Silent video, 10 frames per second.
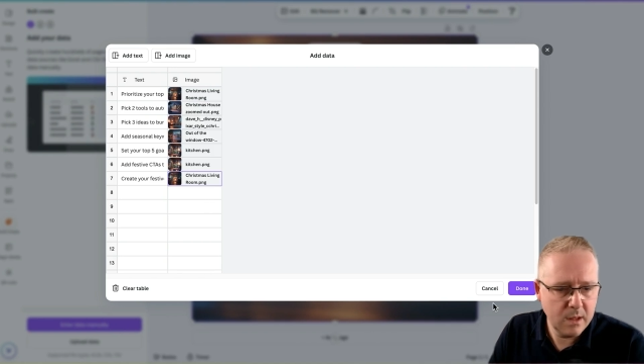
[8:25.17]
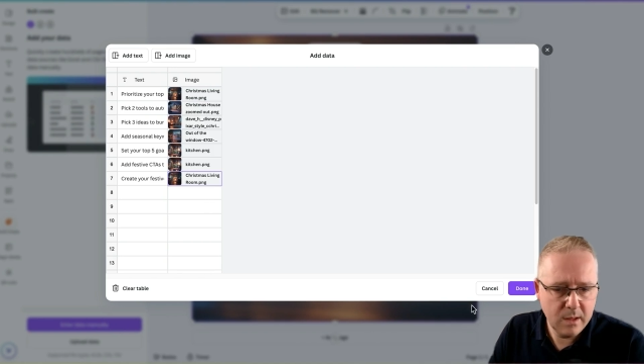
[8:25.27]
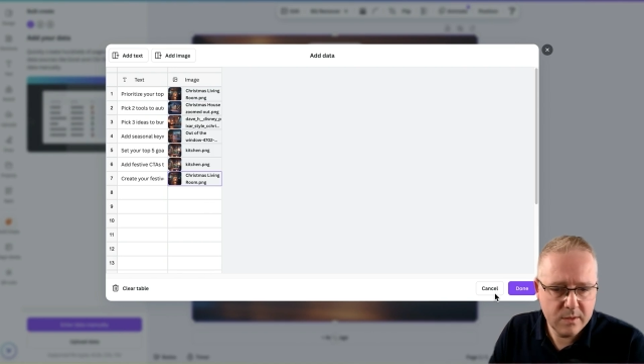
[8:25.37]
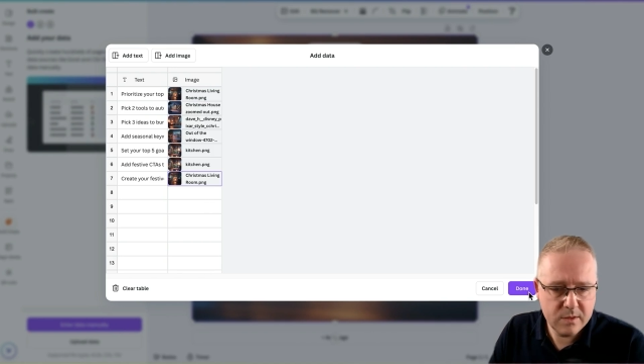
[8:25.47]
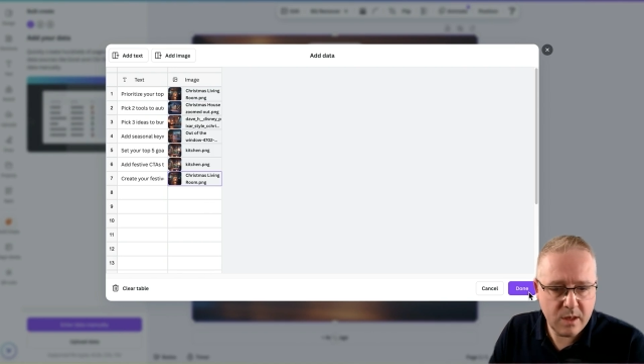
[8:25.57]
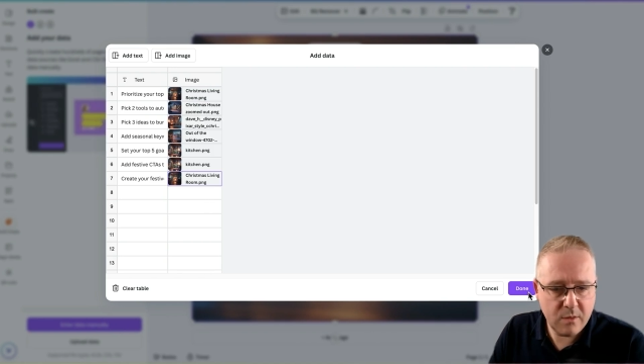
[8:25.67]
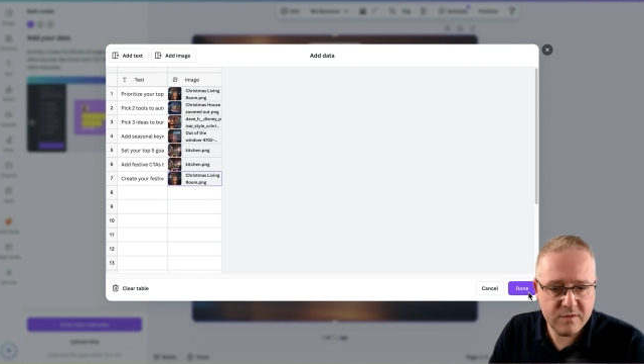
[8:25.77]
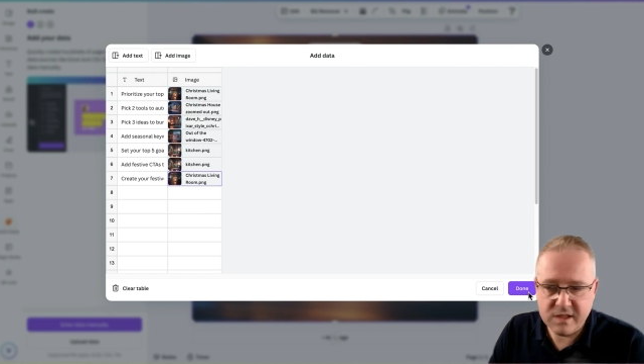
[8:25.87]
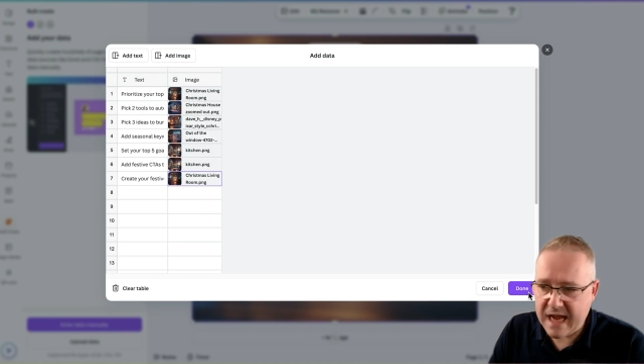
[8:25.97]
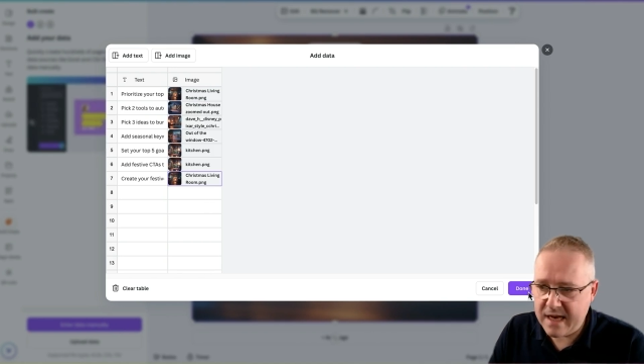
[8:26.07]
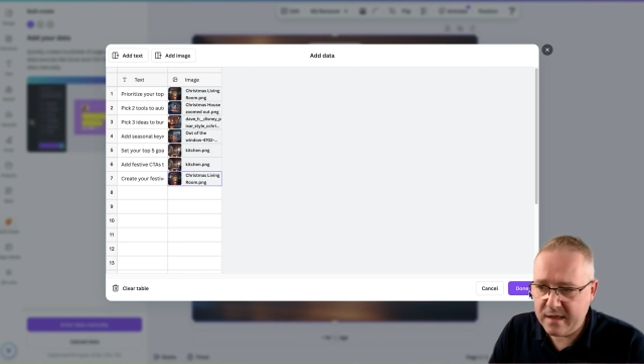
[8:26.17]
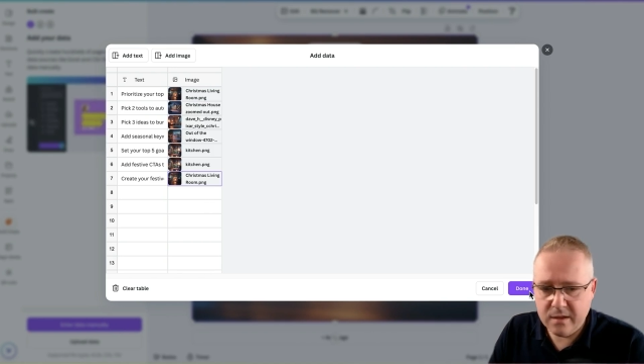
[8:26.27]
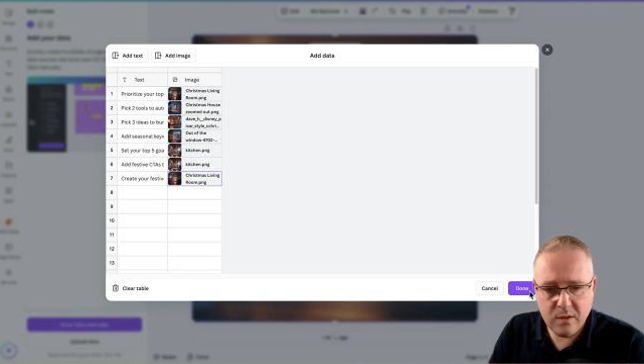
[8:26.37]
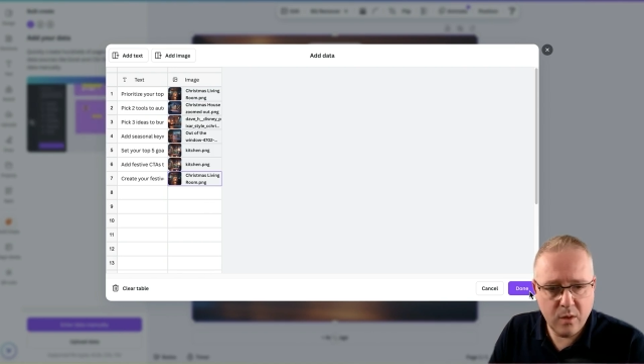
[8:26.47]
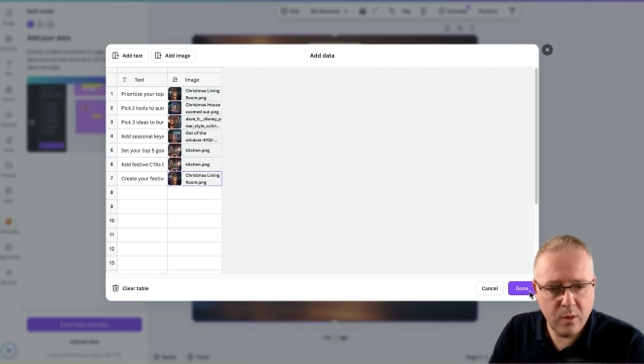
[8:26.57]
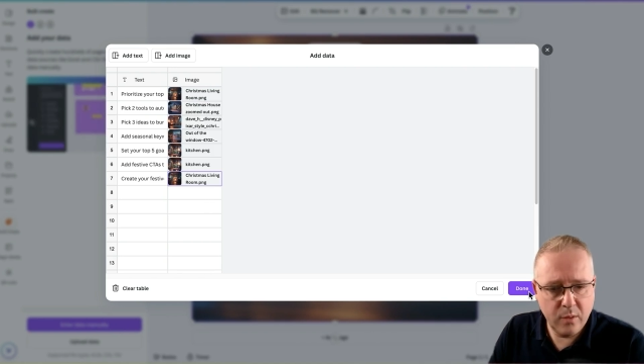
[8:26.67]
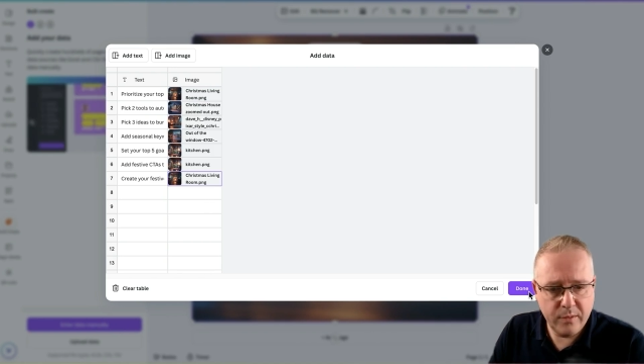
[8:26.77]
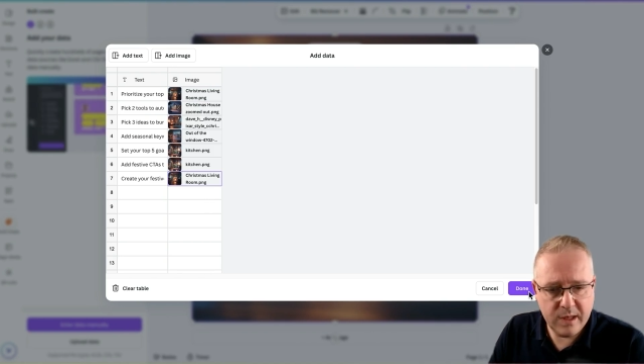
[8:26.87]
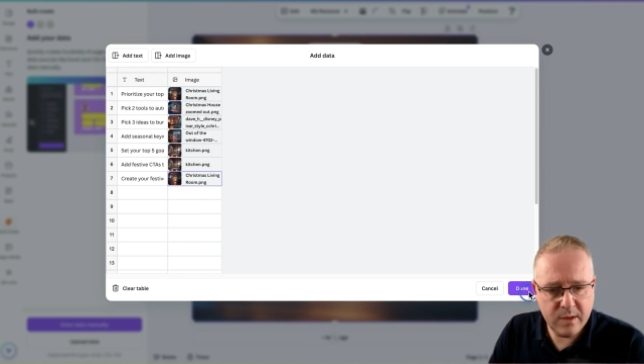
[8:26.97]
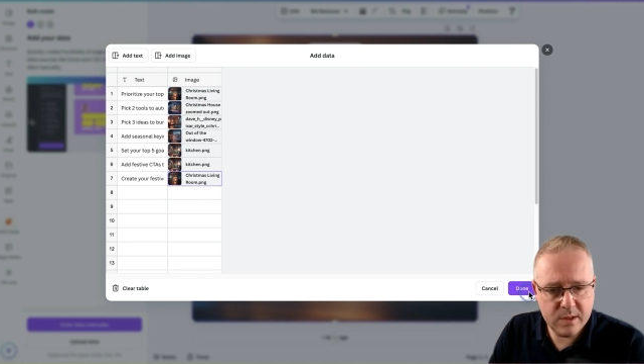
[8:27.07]
So now I've just added in all the
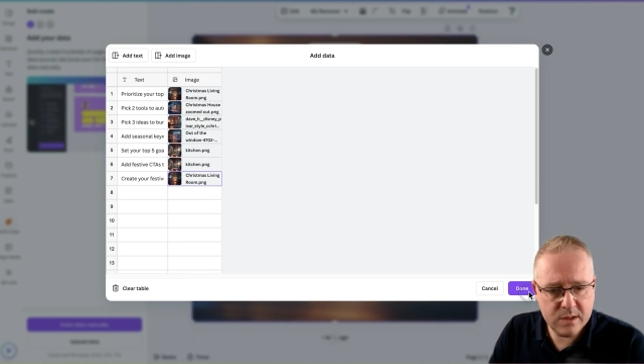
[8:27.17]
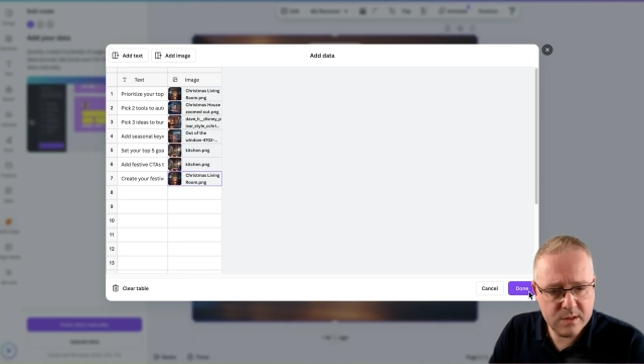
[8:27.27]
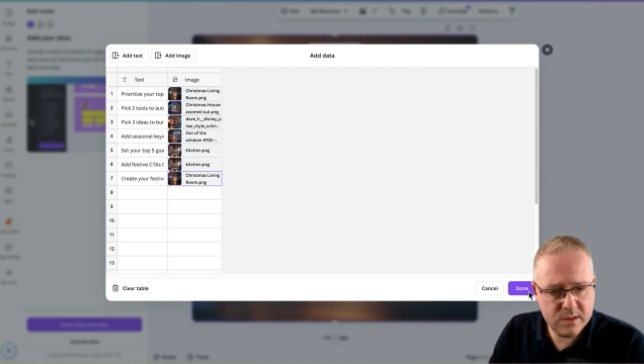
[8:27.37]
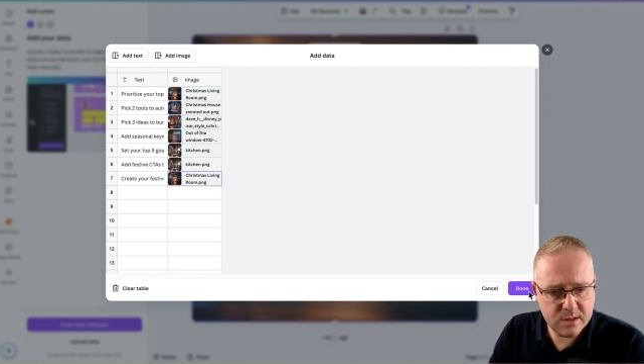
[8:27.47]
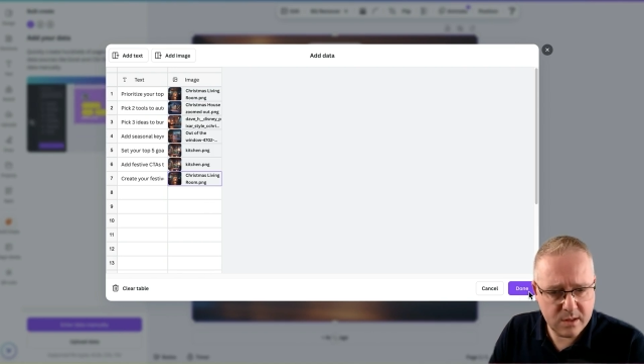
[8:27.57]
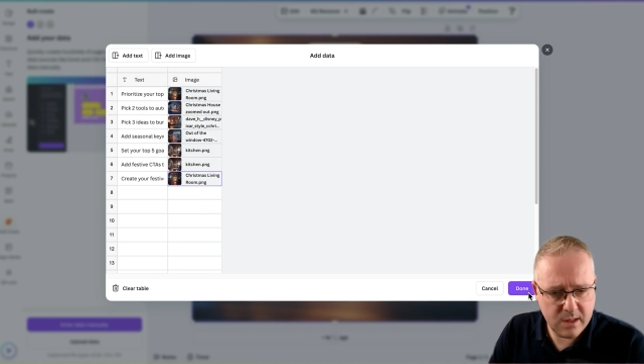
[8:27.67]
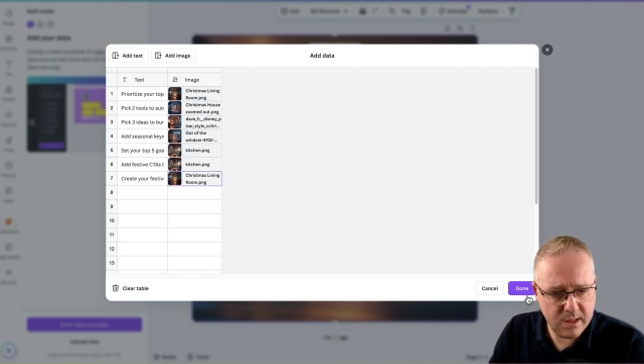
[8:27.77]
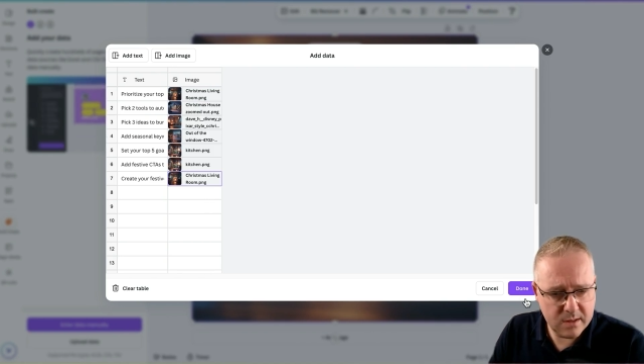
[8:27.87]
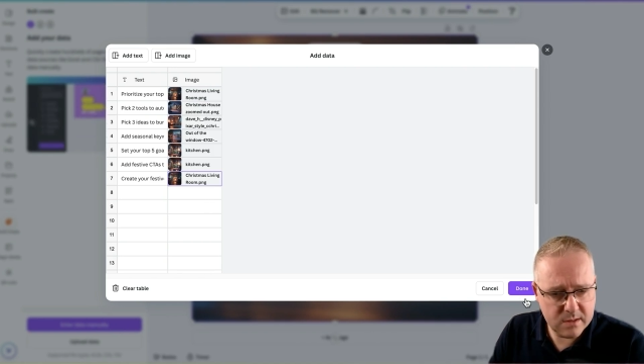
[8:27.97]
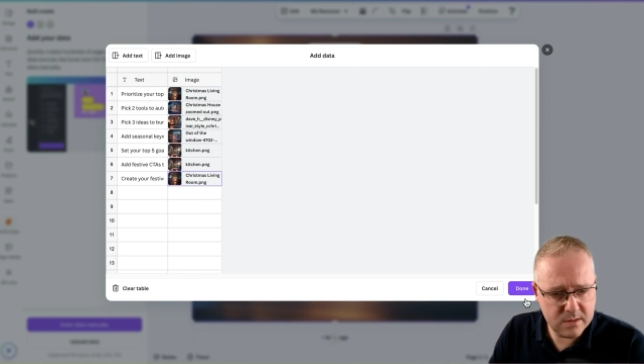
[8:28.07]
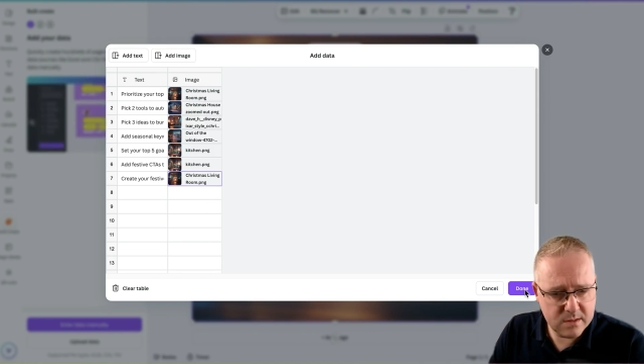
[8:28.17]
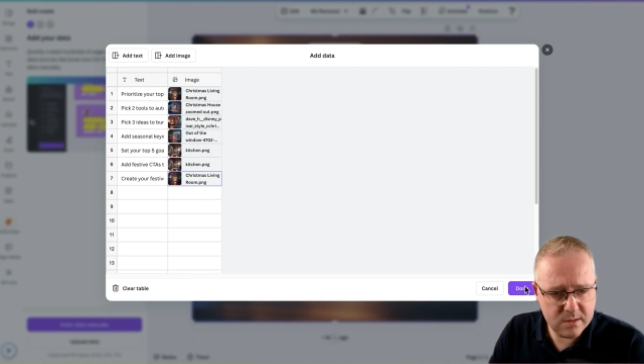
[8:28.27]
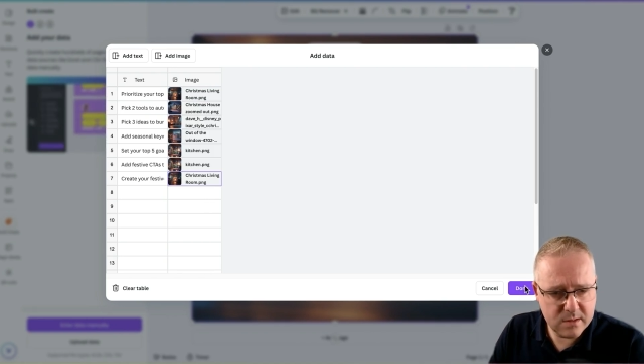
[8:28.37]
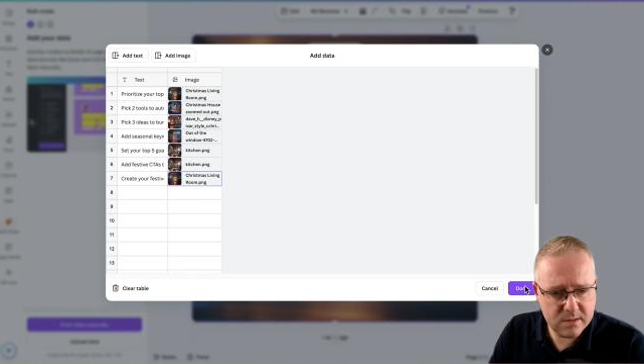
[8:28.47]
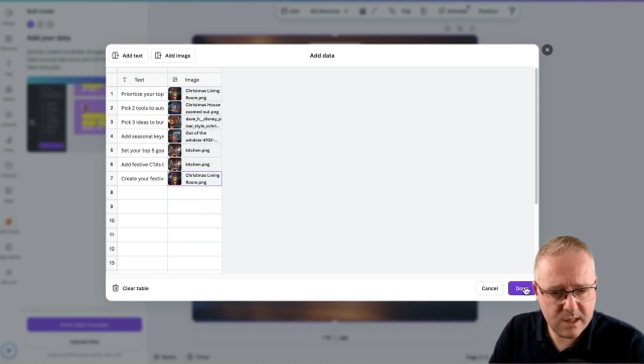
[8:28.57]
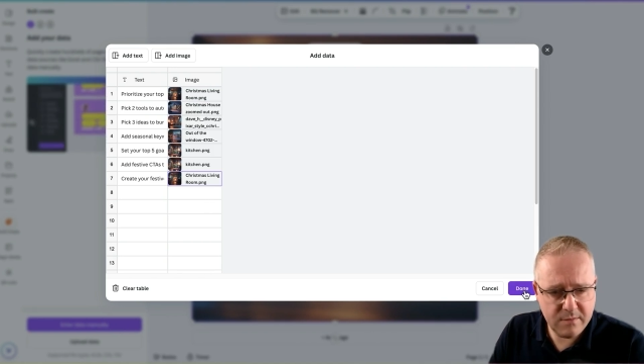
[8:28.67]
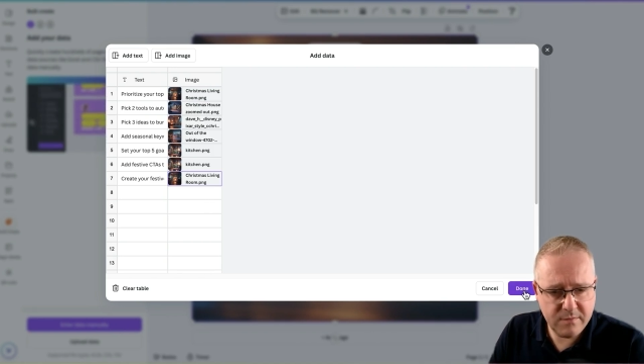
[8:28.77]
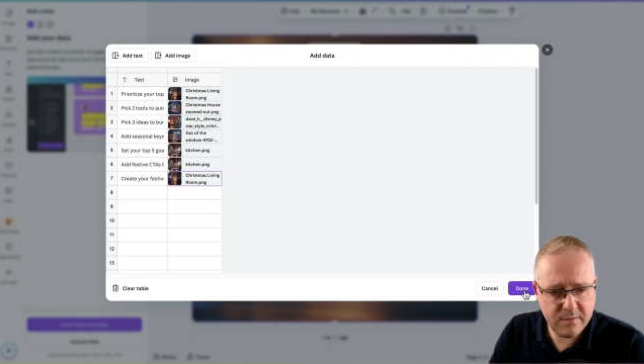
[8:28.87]
images. I hit save.